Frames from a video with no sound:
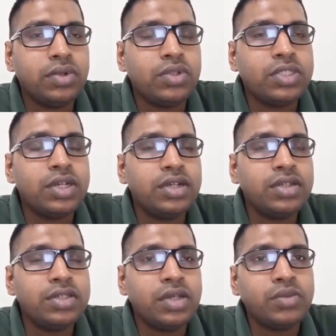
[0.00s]

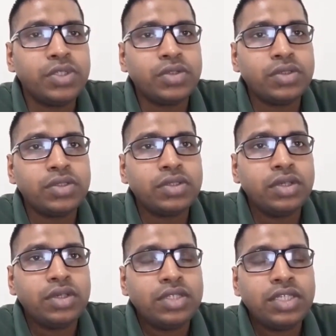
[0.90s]
considering these options,
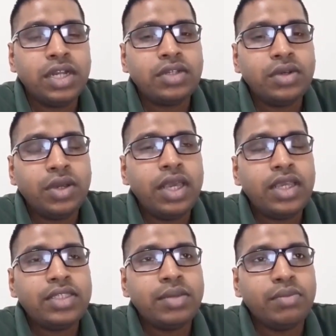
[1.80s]
scenario
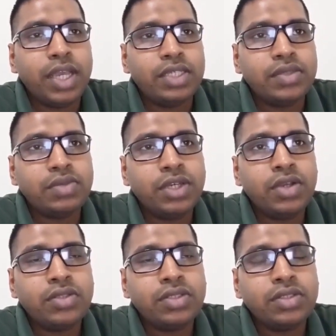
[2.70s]
A is the best,
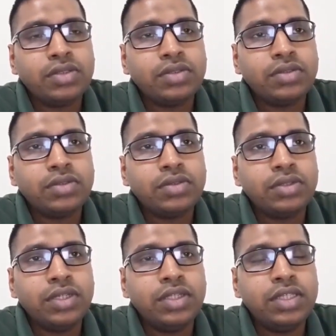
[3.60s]
because
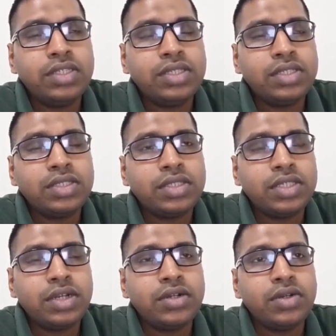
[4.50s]
in this
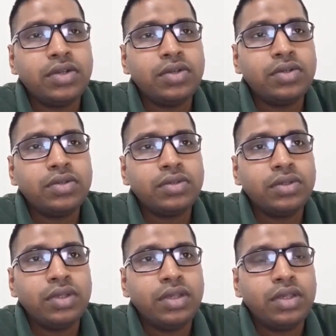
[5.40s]
scenario,
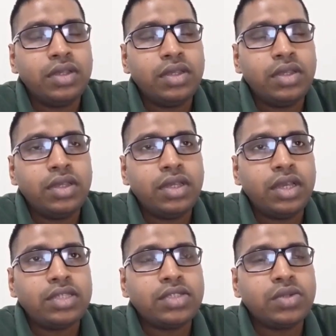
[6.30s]
a
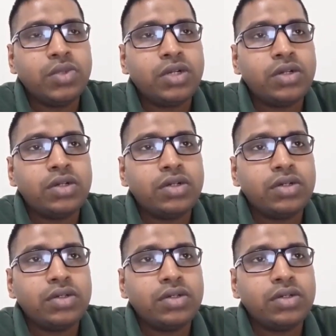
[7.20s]
customer